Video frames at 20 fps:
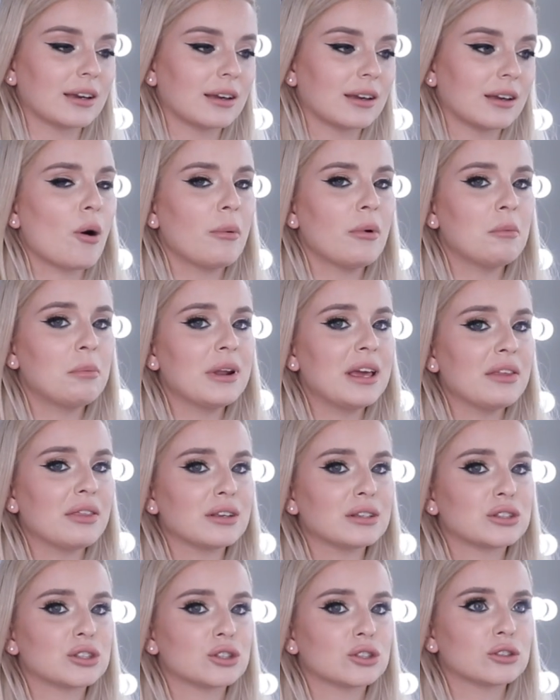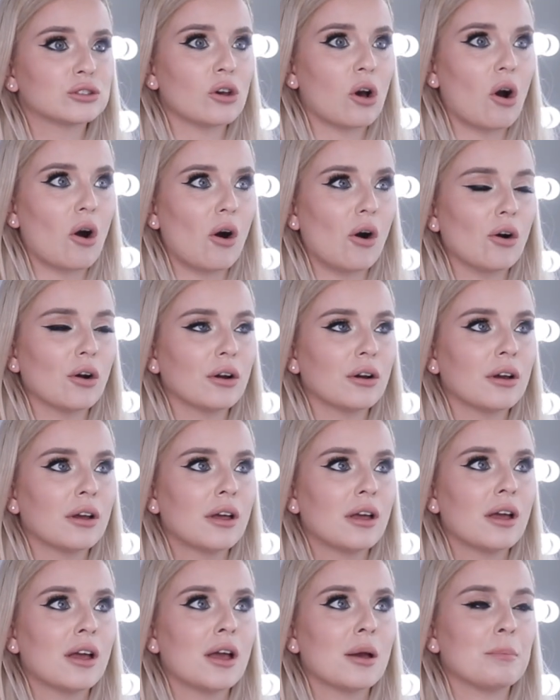Probably the song,
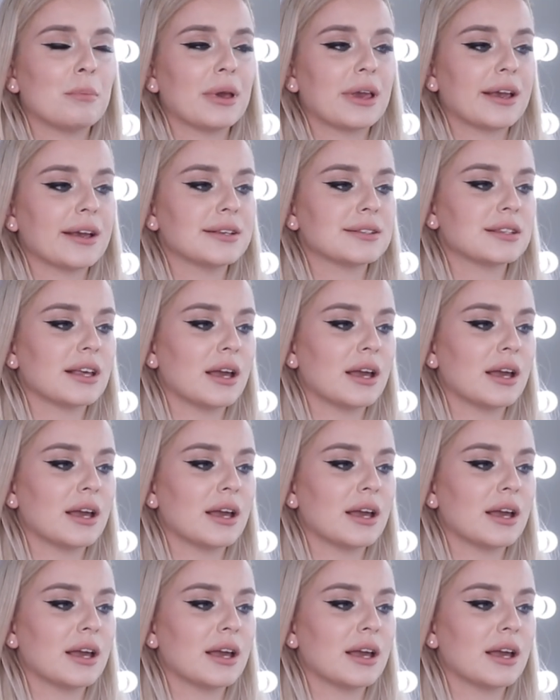because,